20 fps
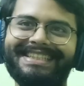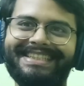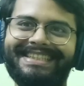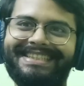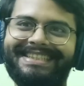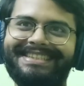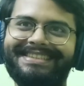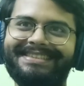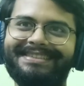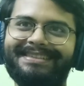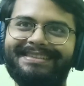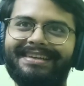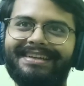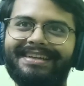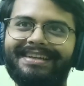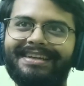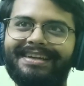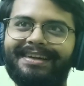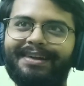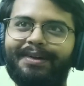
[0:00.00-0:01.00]

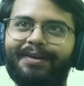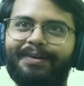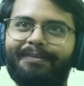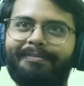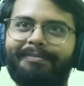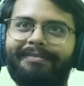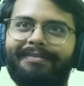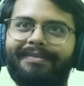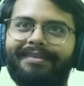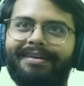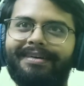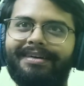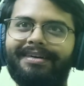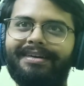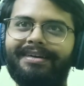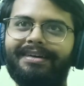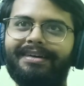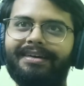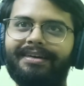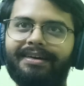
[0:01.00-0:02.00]

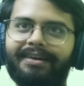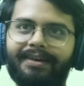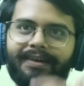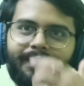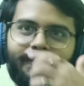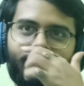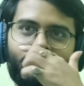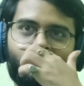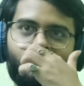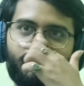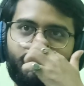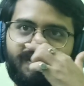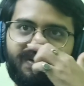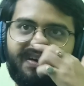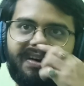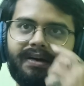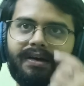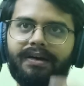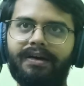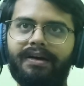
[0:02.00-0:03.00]

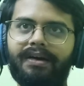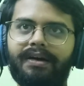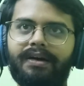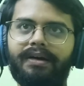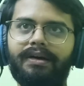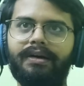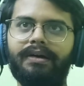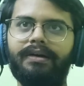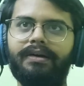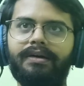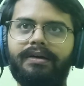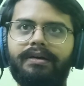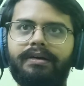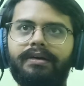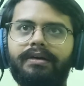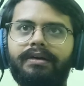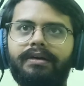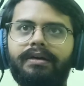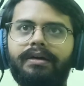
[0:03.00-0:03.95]
No one is speaking in this clip.